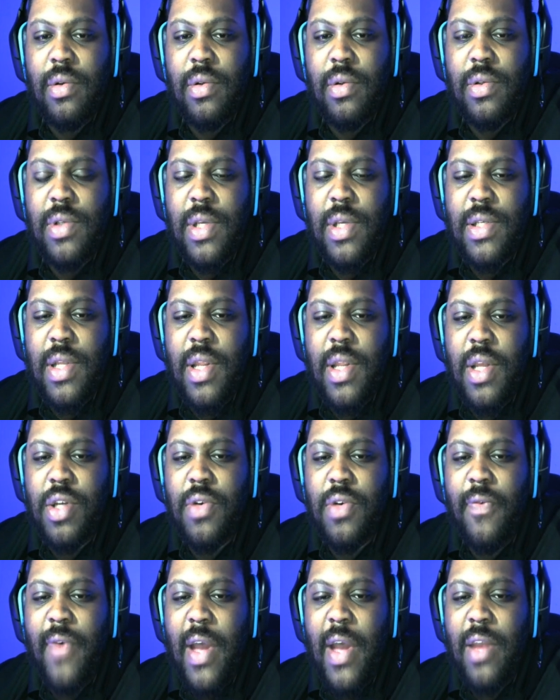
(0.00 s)
says
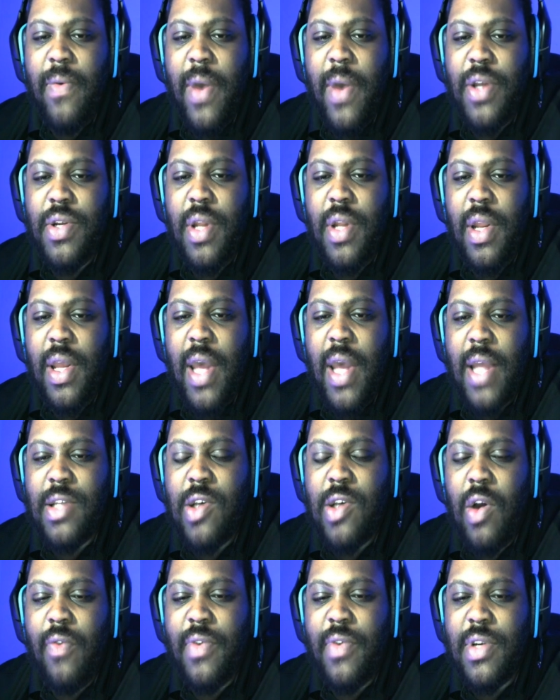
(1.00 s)
initial valuation indicates
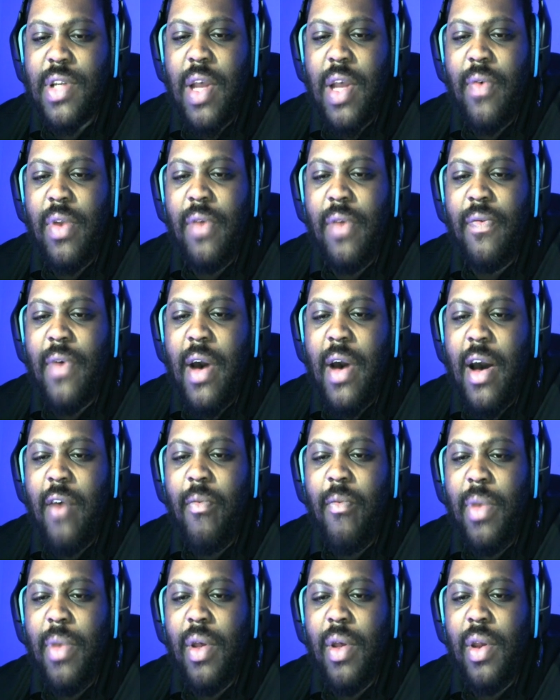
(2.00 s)
over
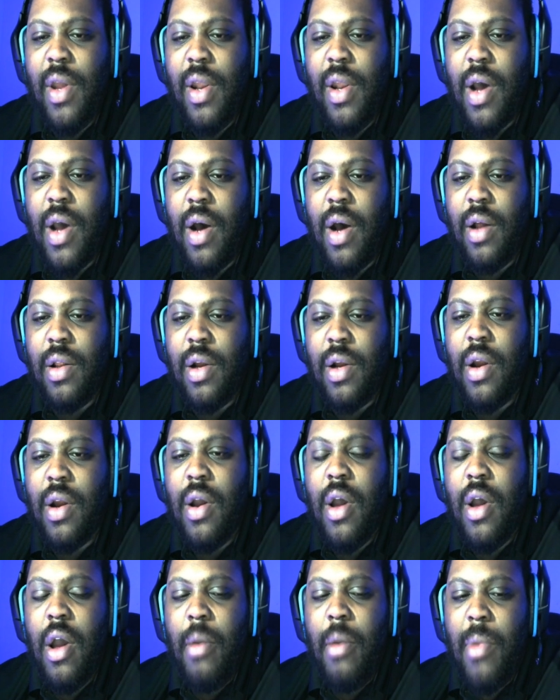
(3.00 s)
seventy-five million dollars
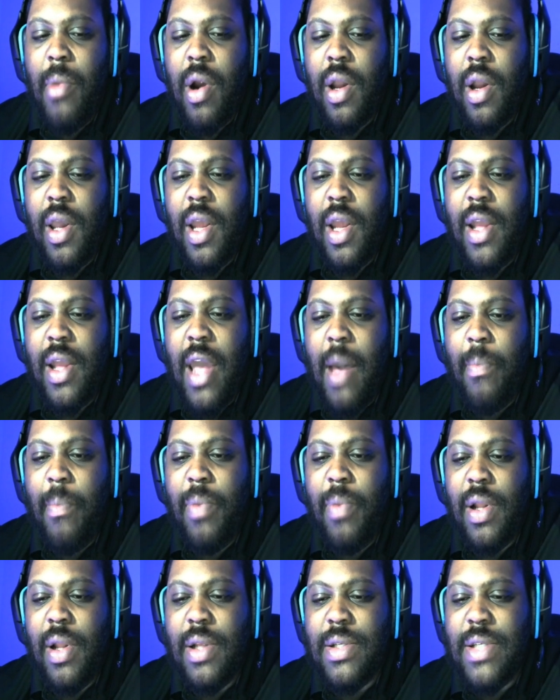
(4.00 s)
market
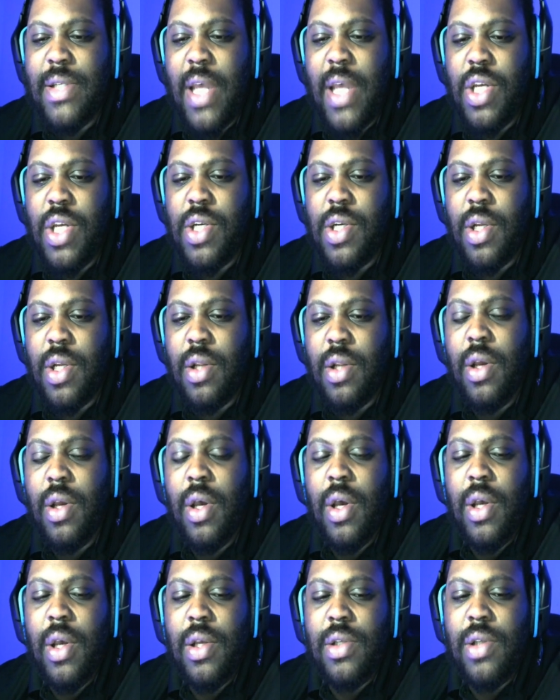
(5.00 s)
capitalization.
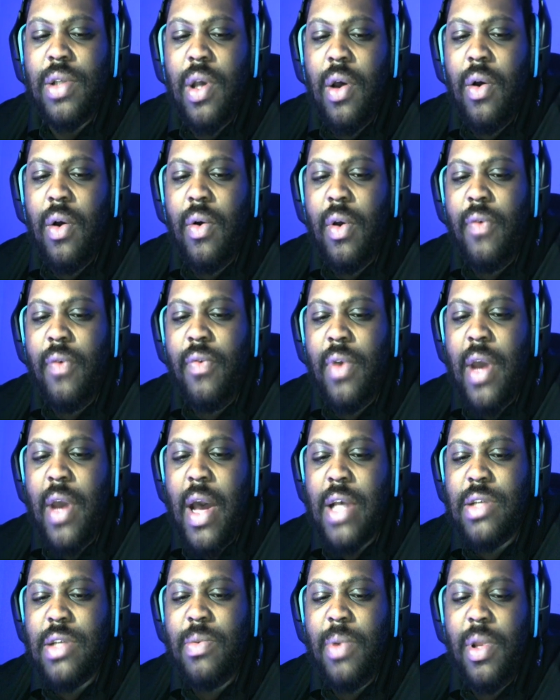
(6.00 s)
So if you
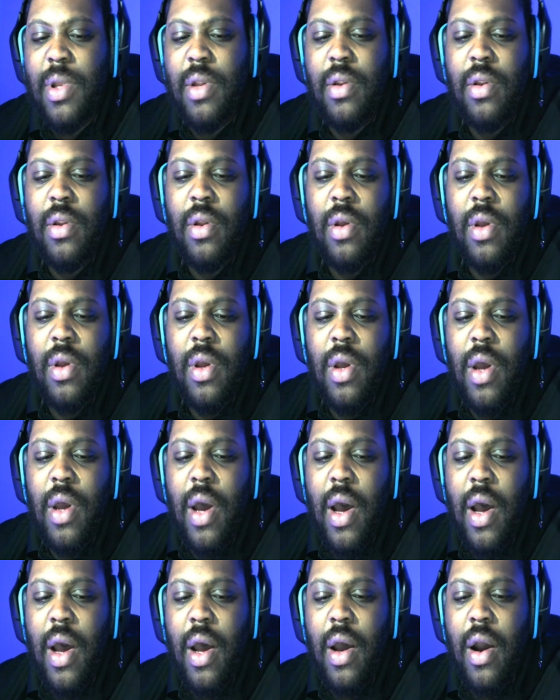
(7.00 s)
guys have been,
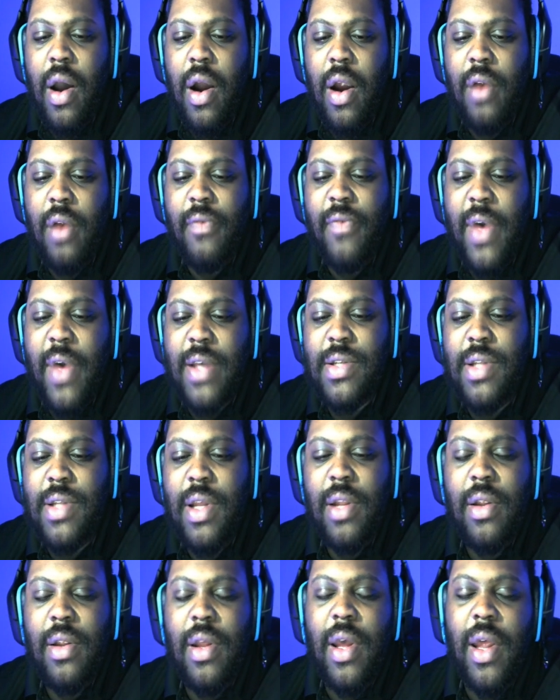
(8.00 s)
uh, are
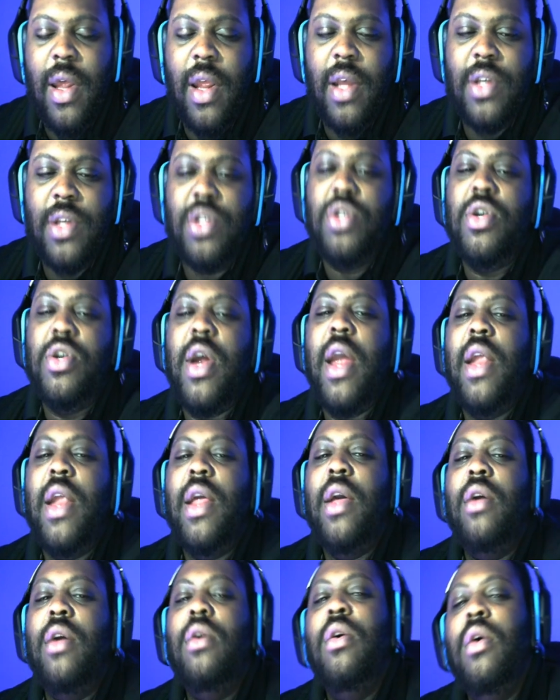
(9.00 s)
invested, it is
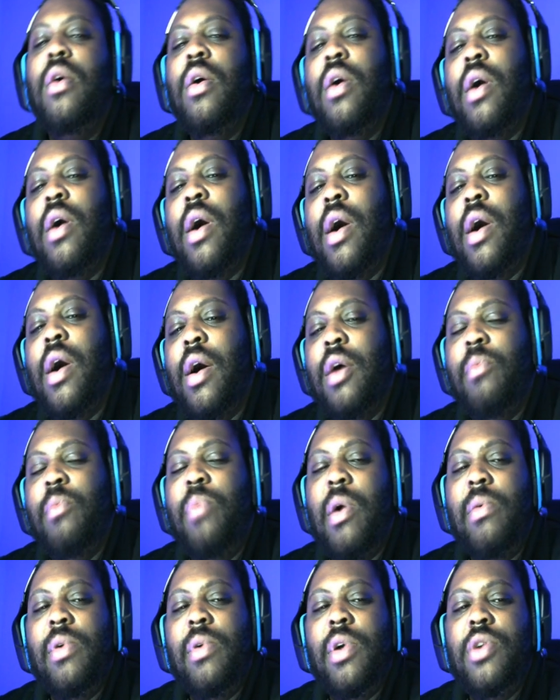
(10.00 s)
trading, uh,
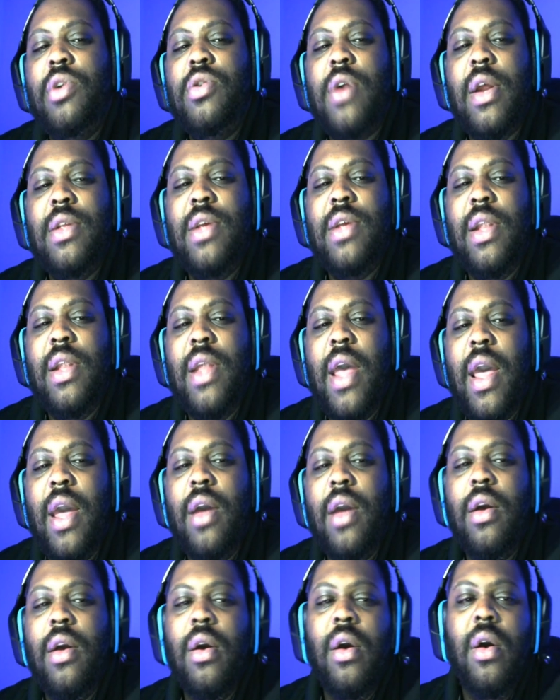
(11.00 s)
publicly traded today